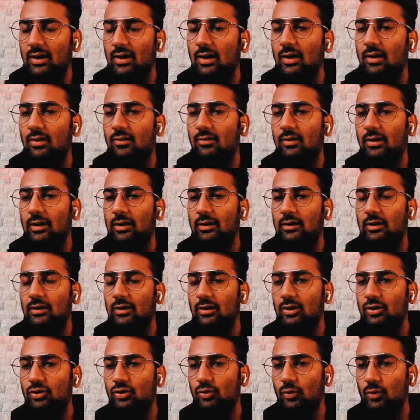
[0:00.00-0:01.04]

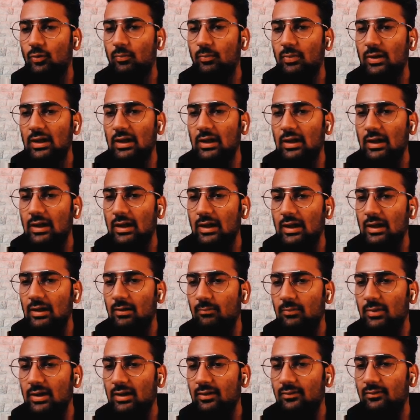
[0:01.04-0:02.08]
It should be
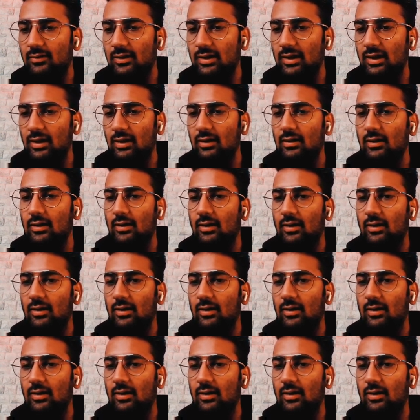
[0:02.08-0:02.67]
A B C